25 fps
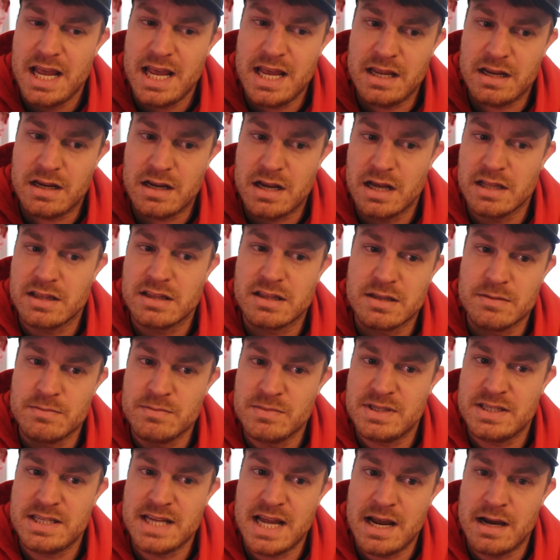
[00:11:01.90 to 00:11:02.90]
it cut
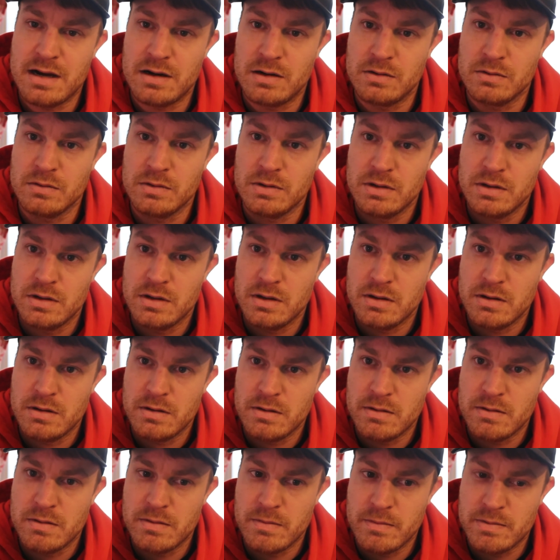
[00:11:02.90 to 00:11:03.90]
them down
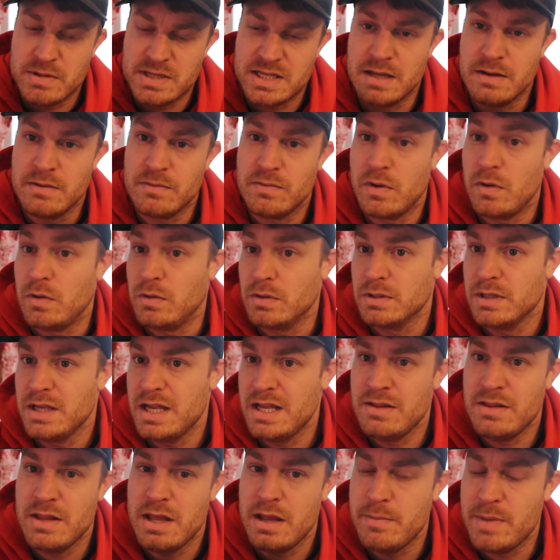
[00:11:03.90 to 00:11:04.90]
tenfold,
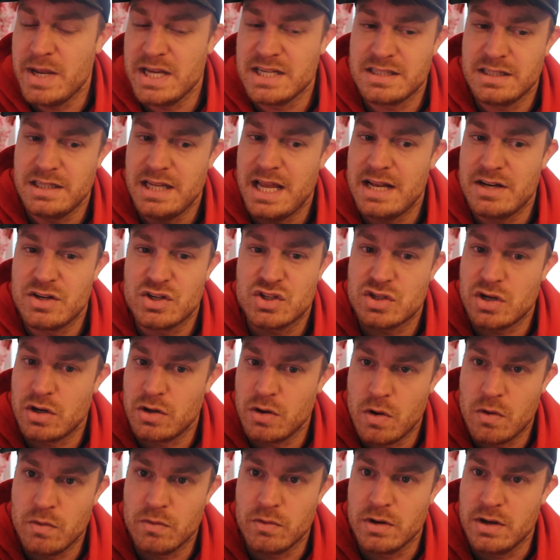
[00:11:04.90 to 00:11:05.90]
and they basically had to
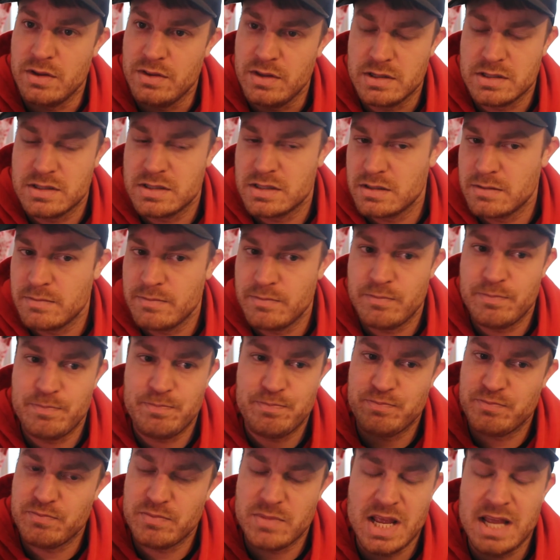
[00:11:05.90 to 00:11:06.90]
start over, and then
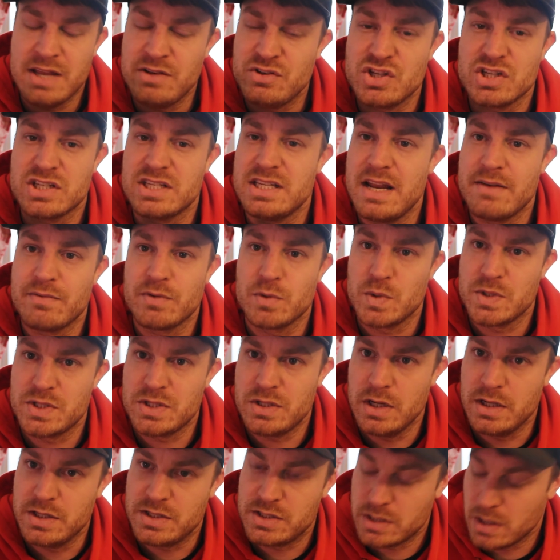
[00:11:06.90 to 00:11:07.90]
it just never was
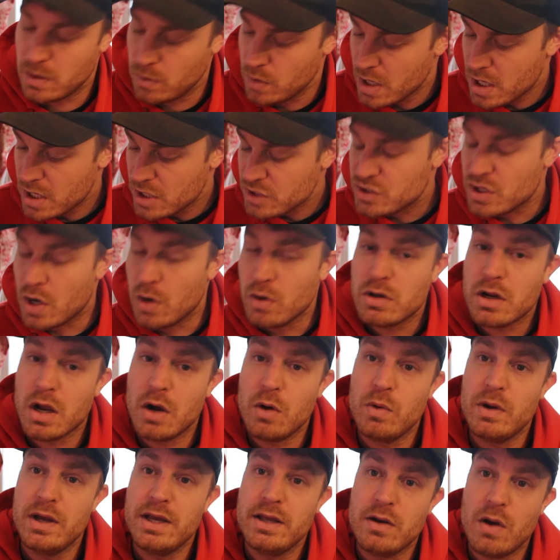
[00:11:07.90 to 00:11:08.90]
good. So don't
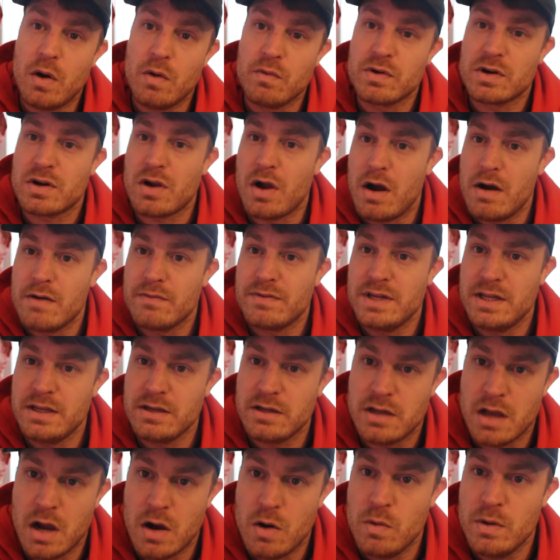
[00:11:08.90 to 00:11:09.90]
go in
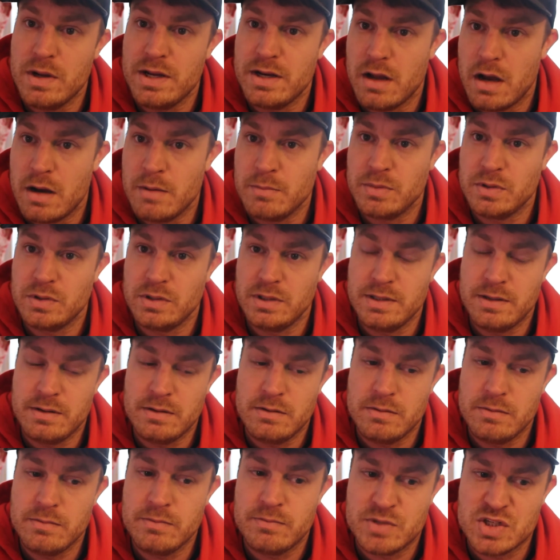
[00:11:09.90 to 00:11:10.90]
overconfident, go in humble,
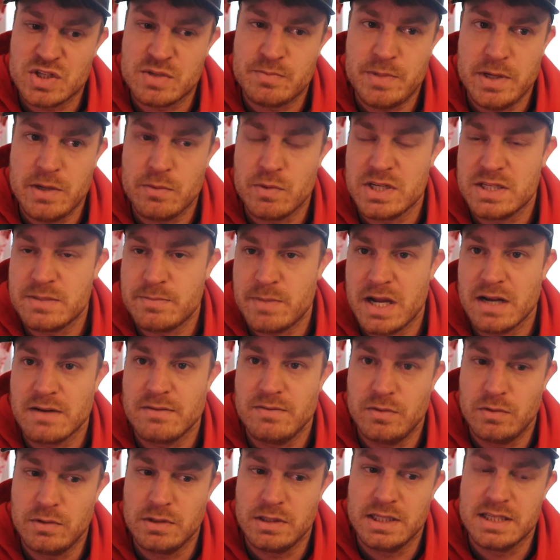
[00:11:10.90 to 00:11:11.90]
and just be
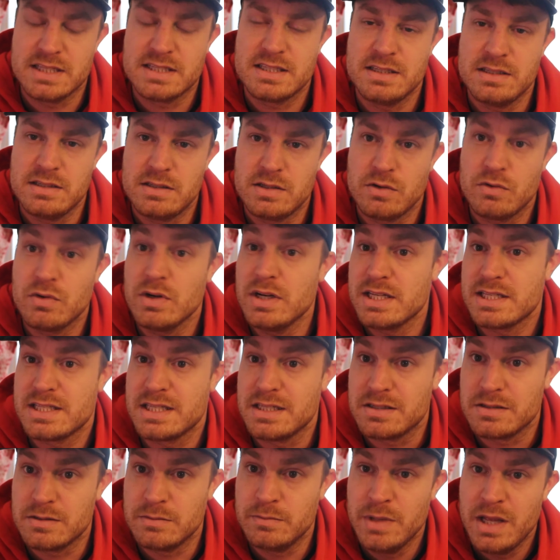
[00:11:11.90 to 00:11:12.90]
respectful and listen to
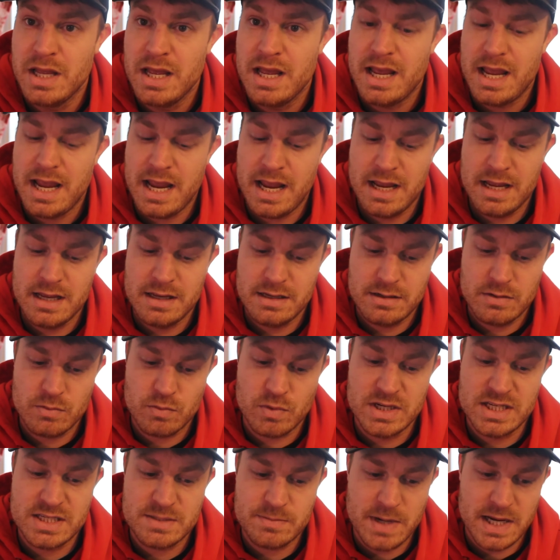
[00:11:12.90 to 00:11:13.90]
criticism and
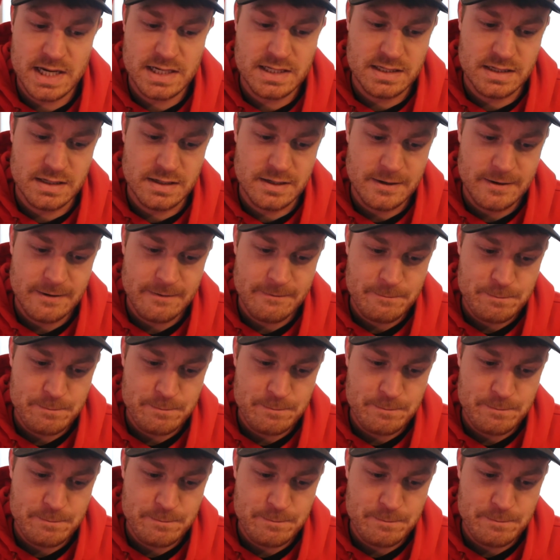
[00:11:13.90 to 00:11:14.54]
respect it.